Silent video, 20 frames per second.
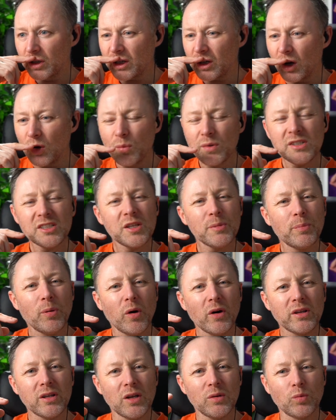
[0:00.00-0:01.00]
what's the
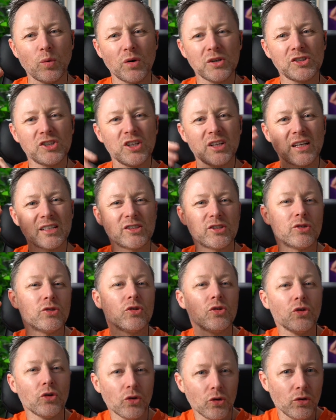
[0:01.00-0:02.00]
point in watching this
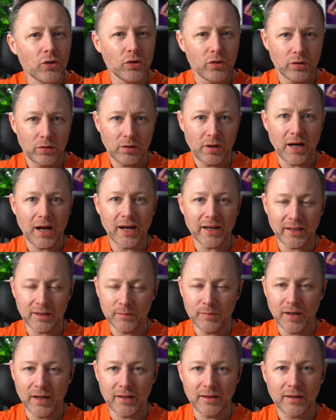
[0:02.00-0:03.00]
new Iron
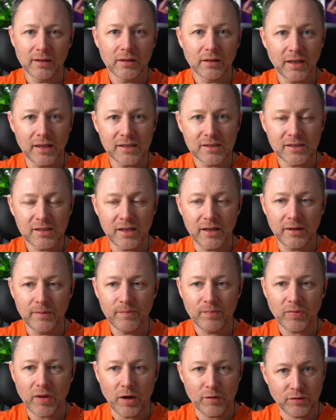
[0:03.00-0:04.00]
Man, let's say,
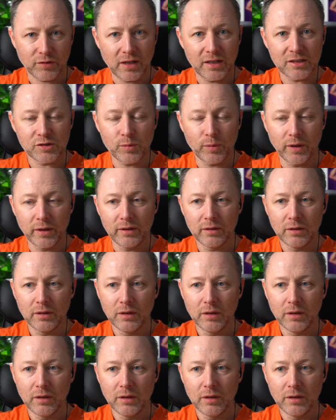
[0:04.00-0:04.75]
if there is one?